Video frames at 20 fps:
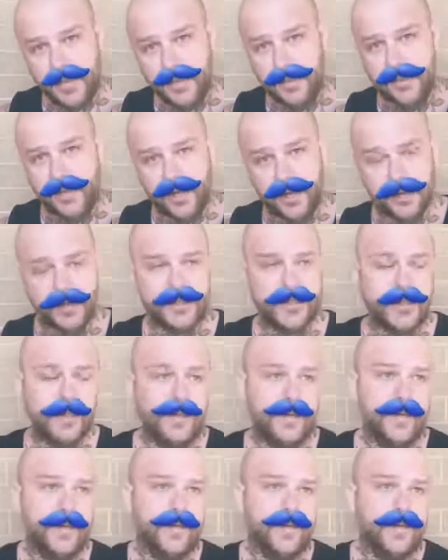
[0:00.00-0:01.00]
there's
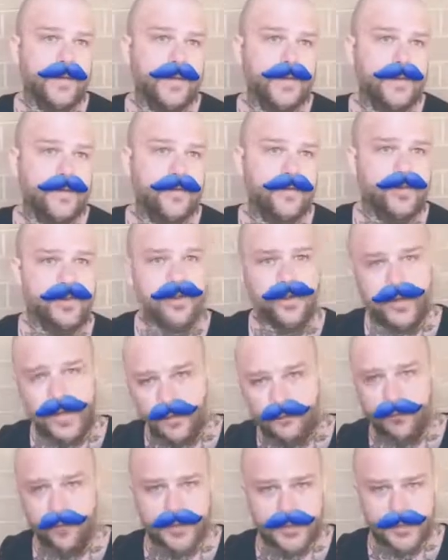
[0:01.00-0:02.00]
two
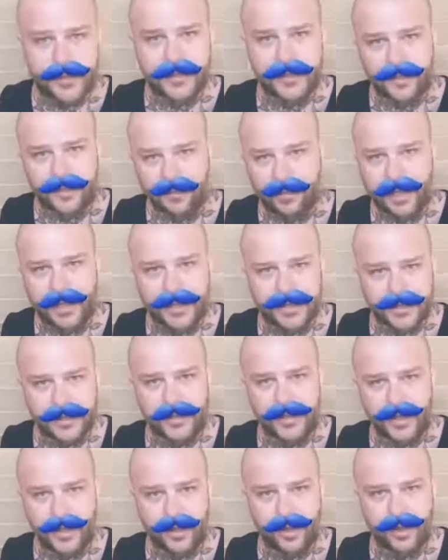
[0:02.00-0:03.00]
differences in
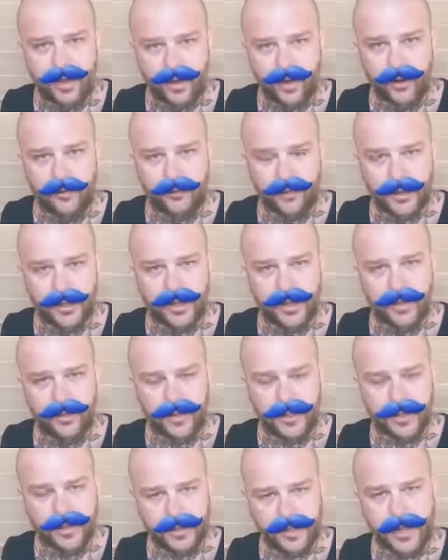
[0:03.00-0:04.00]
places that you can go for chicken
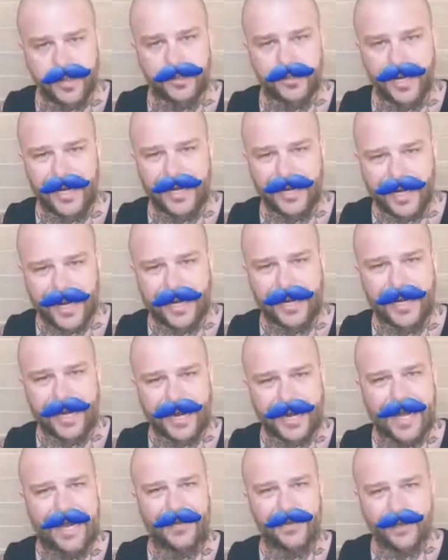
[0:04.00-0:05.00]
wings. So that's why, again,
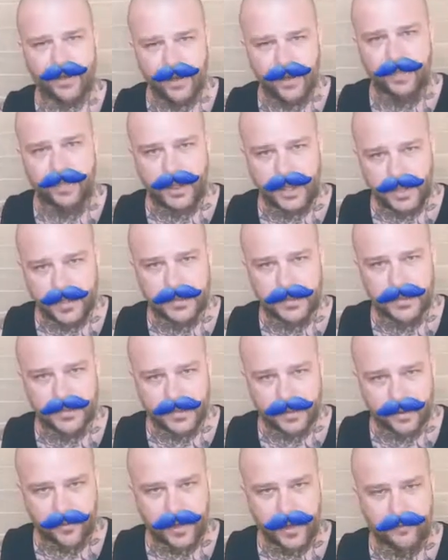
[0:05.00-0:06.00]
I got two
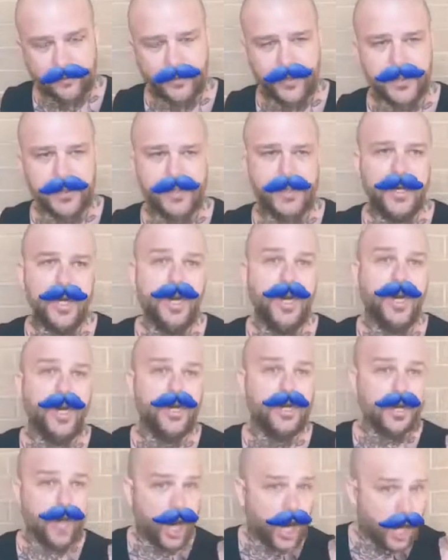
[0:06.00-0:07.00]
places to reference:
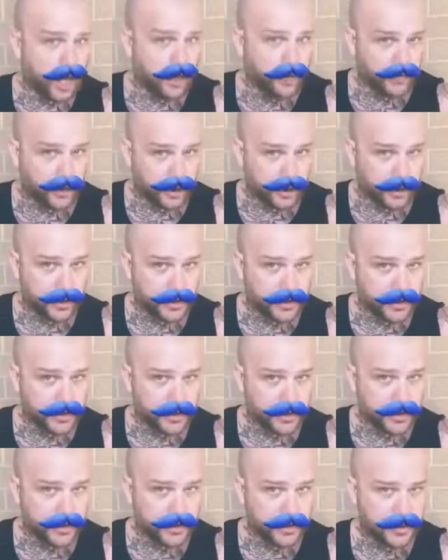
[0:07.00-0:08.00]

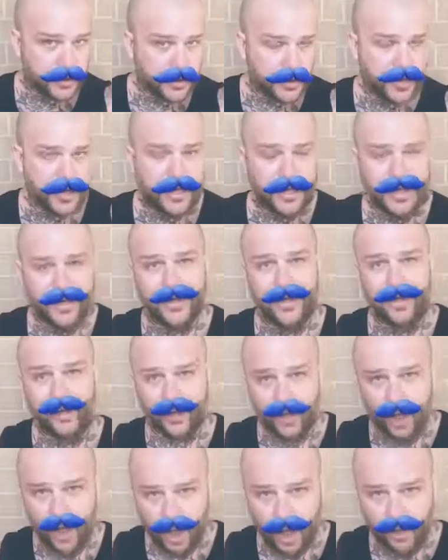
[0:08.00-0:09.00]
Cogburns and
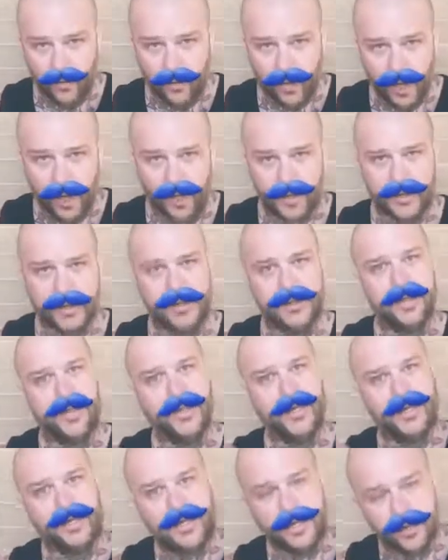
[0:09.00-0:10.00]
then Long Wong's.
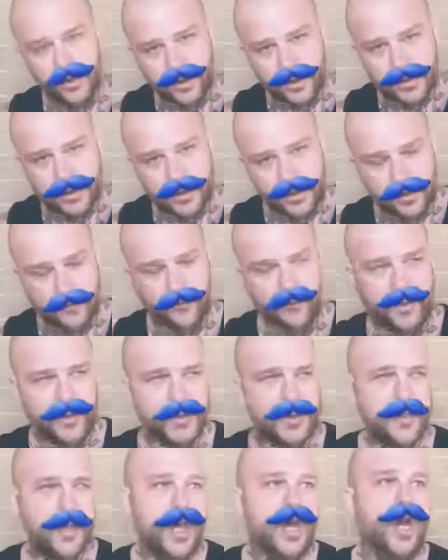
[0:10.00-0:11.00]
Here's the
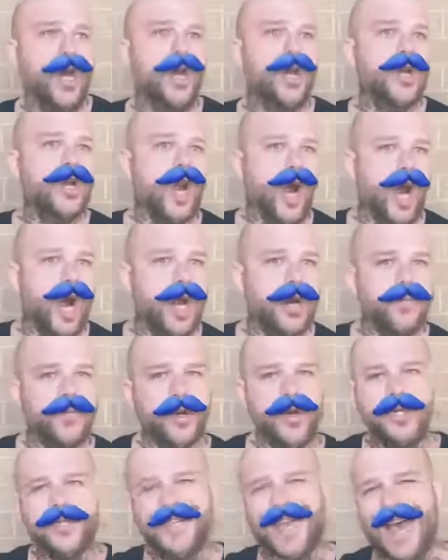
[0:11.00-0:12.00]
difference.
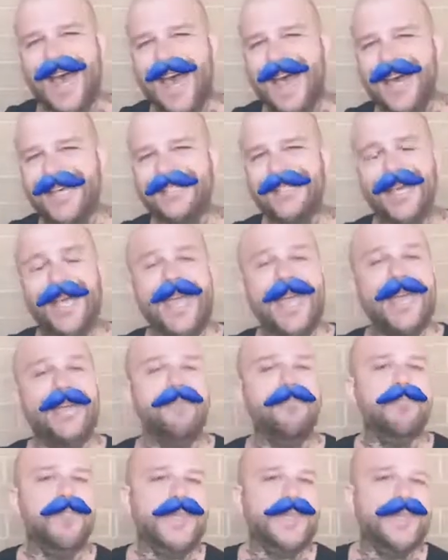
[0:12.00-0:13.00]
Cogburns has a
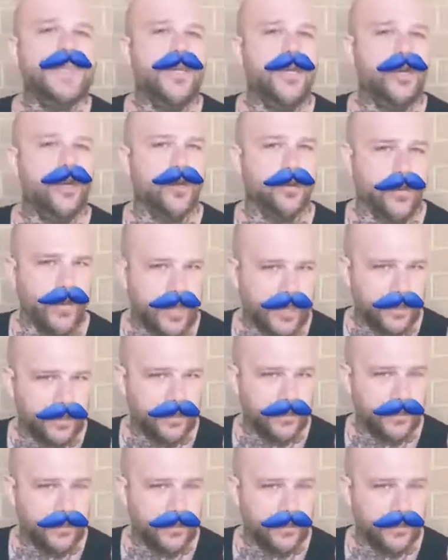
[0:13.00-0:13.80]
meatier wing.